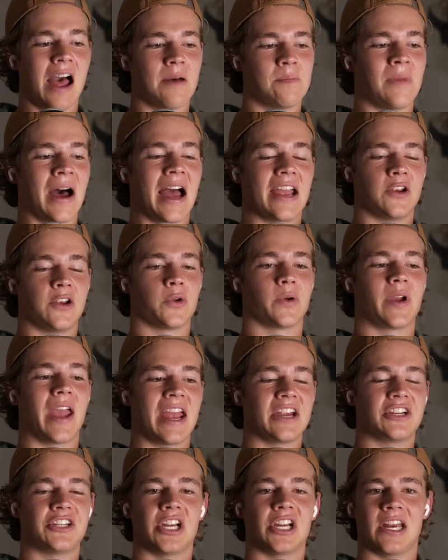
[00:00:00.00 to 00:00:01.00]
my
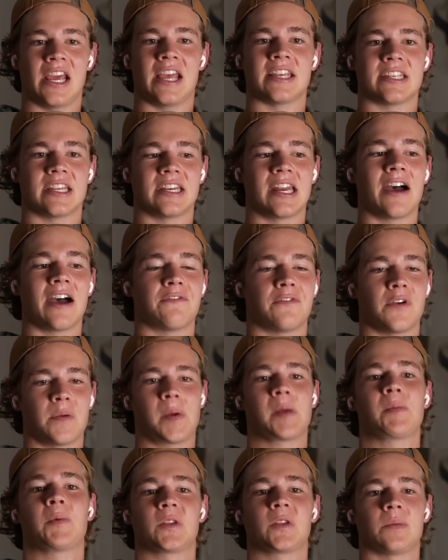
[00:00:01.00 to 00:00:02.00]
creation is enough for
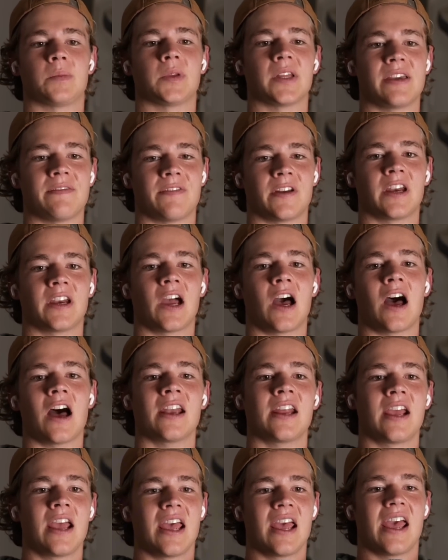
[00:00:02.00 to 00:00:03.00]
people to believe in
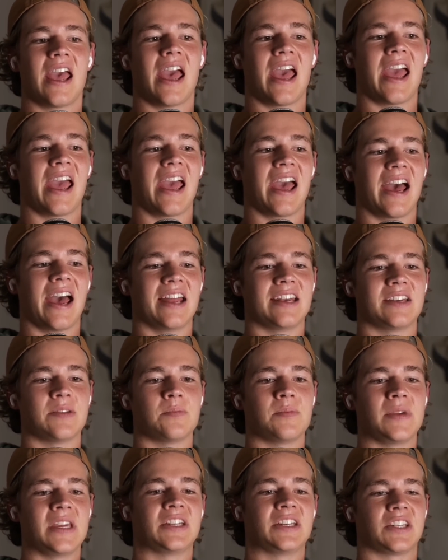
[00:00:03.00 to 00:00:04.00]
God, and
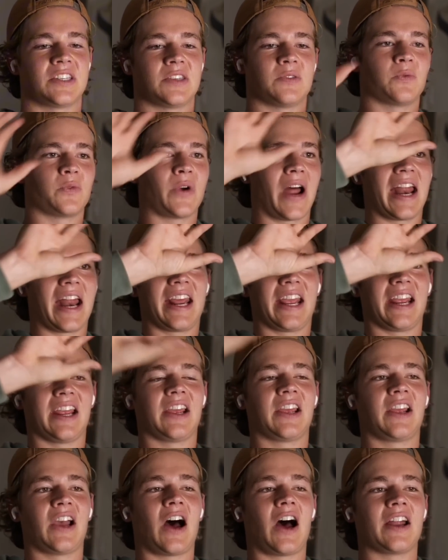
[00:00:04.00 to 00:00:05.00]
me just writing
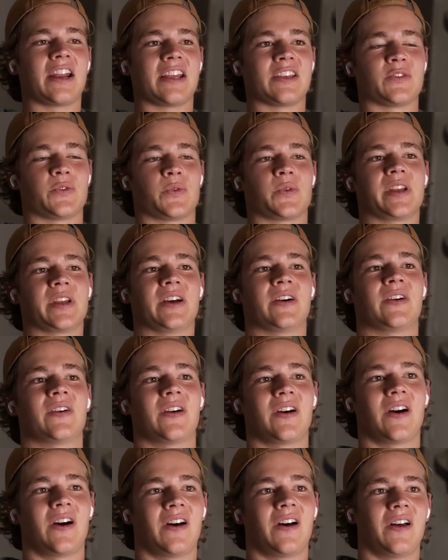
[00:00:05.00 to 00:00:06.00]
God is
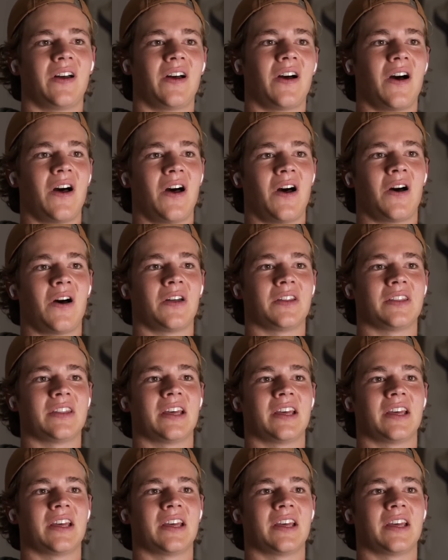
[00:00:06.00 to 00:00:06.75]
real on